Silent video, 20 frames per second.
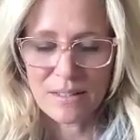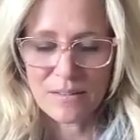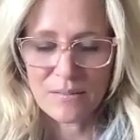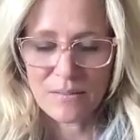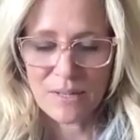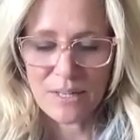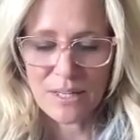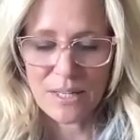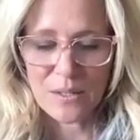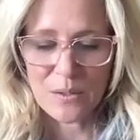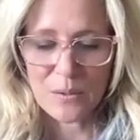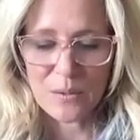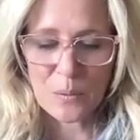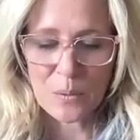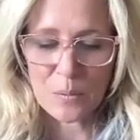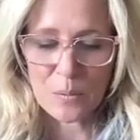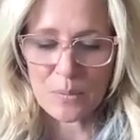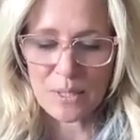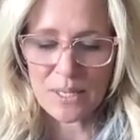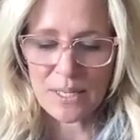And then invite
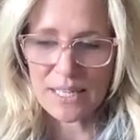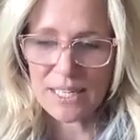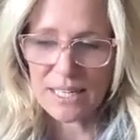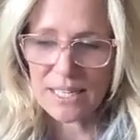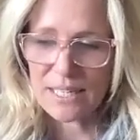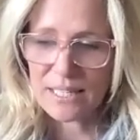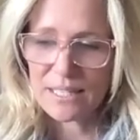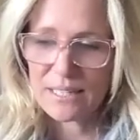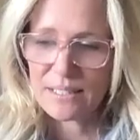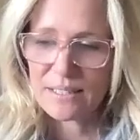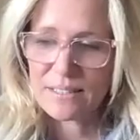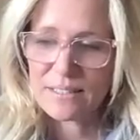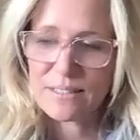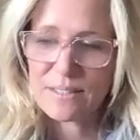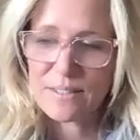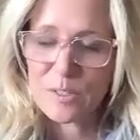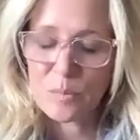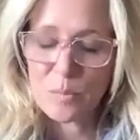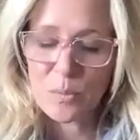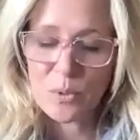your whole body
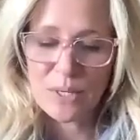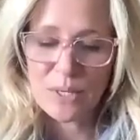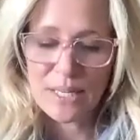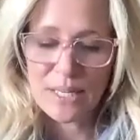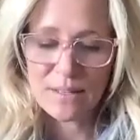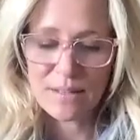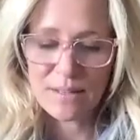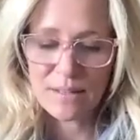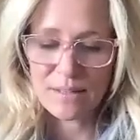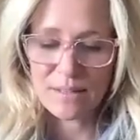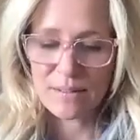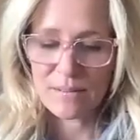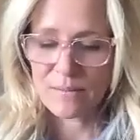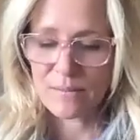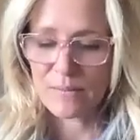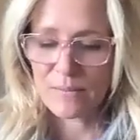to breathe.